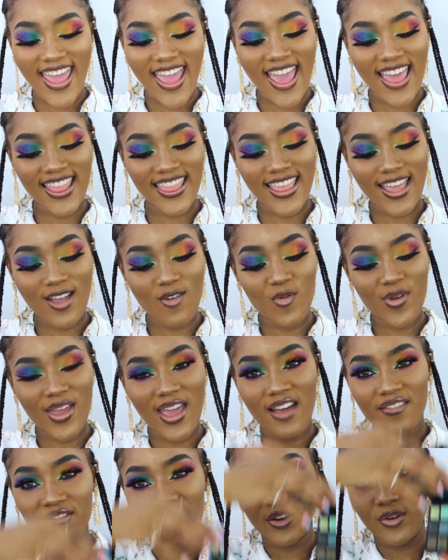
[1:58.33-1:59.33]
And then we
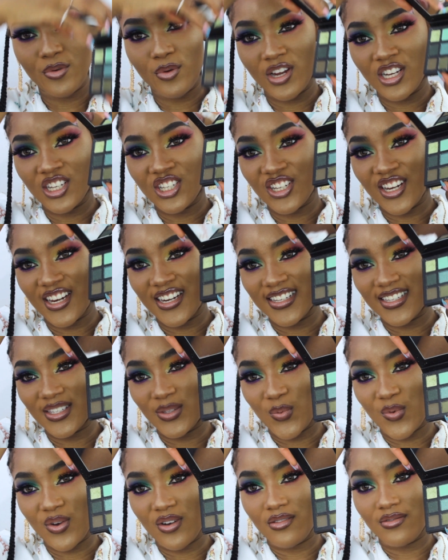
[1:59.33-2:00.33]
have the green shade
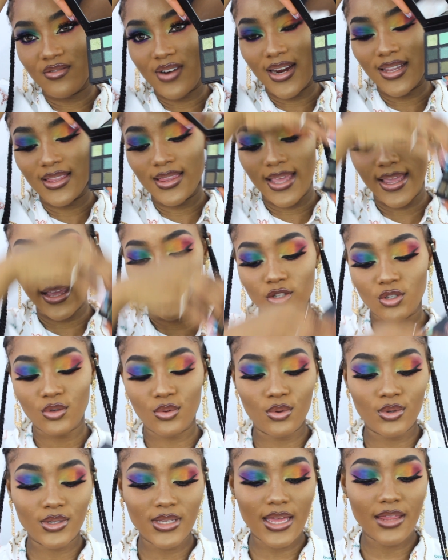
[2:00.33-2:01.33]
as well right there. So
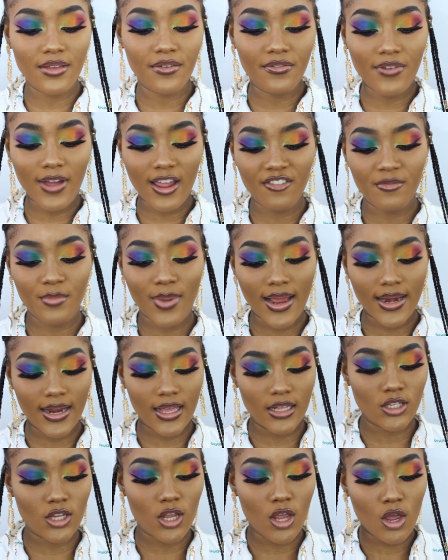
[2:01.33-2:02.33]
those are the 5
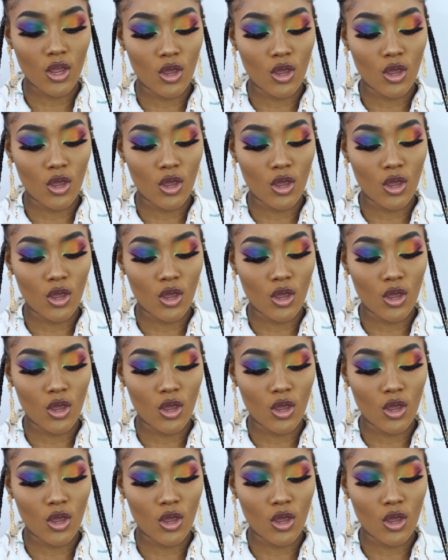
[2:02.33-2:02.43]
palettes